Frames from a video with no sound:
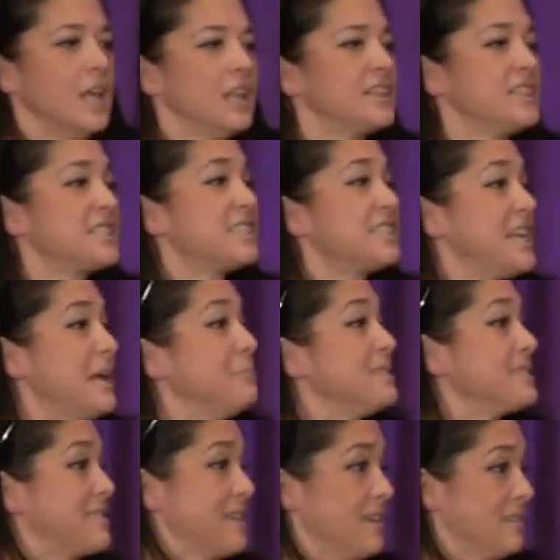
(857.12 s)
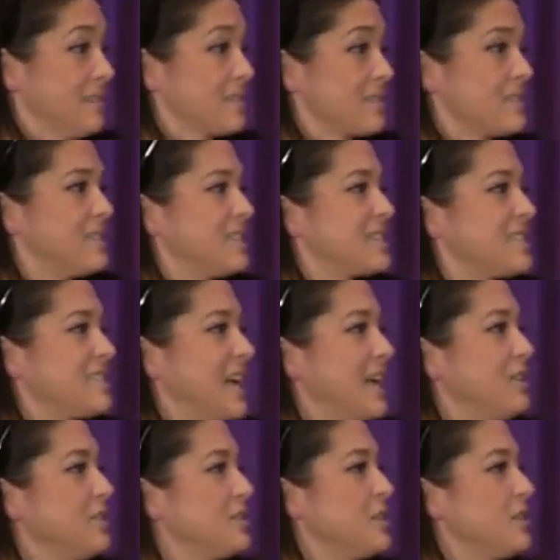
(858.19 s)
the stem cells, the
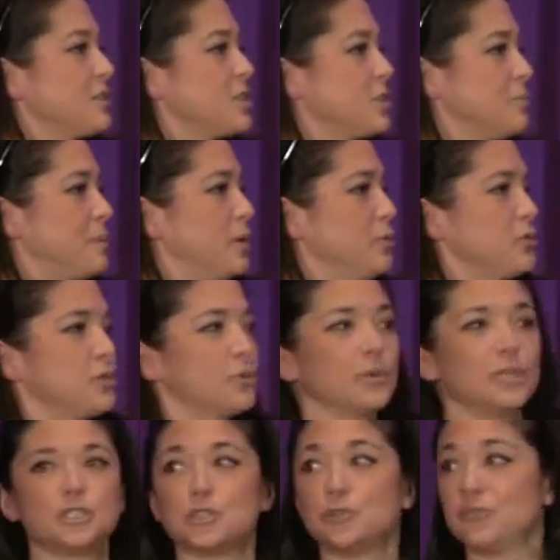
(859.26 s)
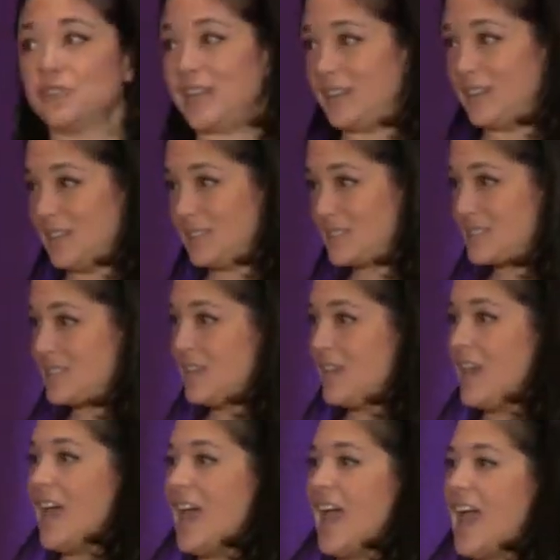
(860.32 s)
cells that are supposed to rejuvenate us.
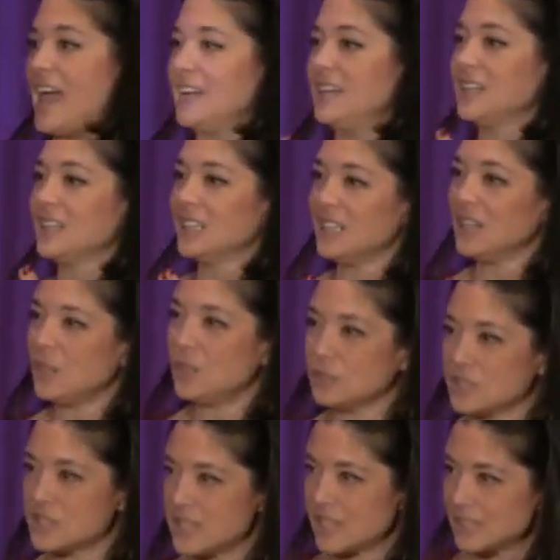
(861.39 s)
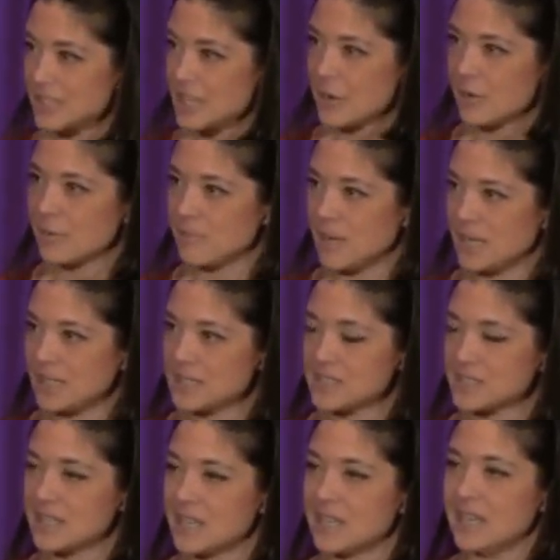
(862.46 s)
And in little old sedentary
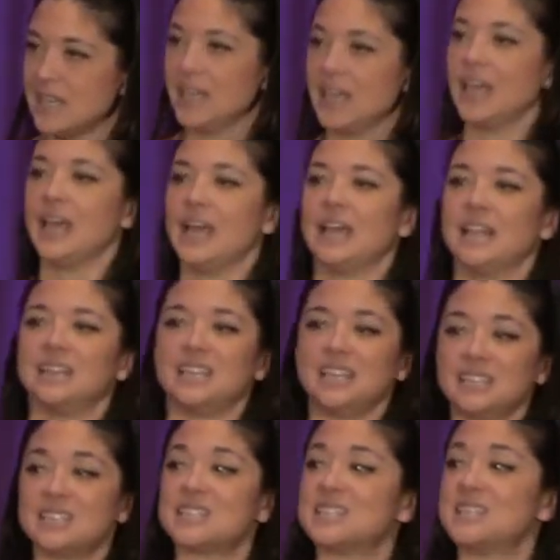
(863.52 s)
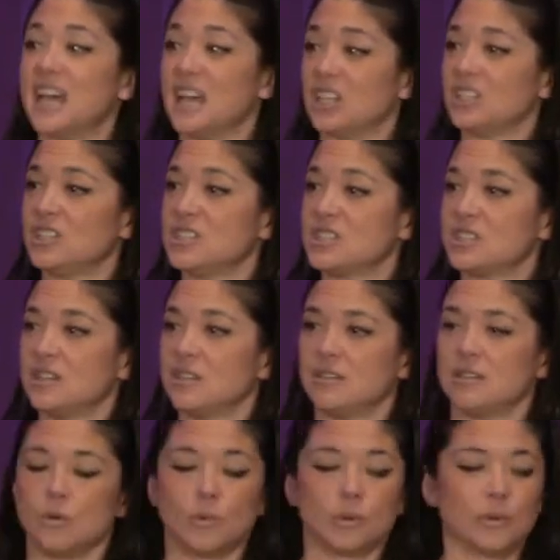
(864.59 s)
mice, these cells,
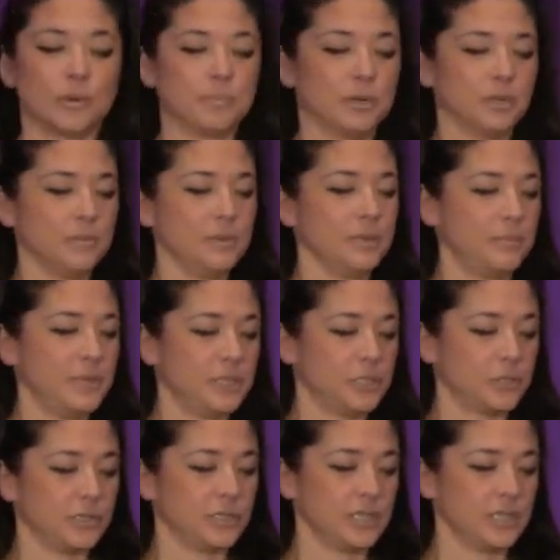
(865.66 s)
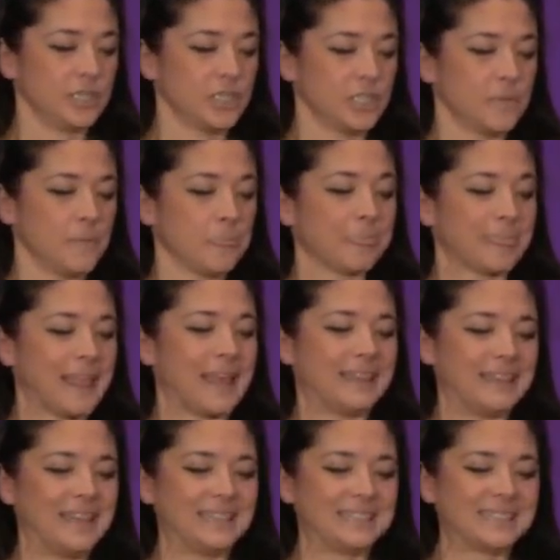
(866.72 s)
when we put them in a petri dish,
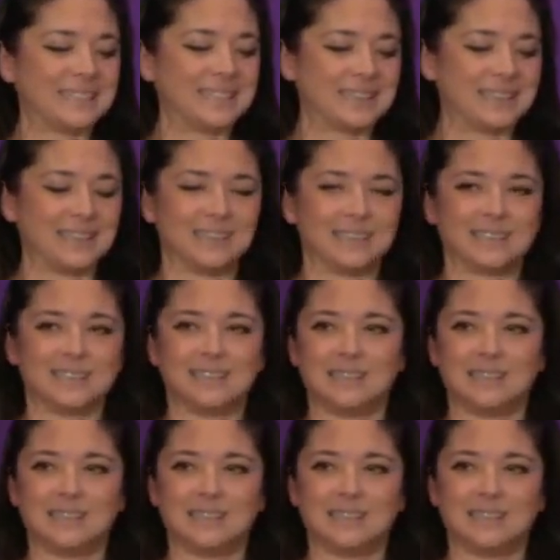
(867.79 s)
they sit there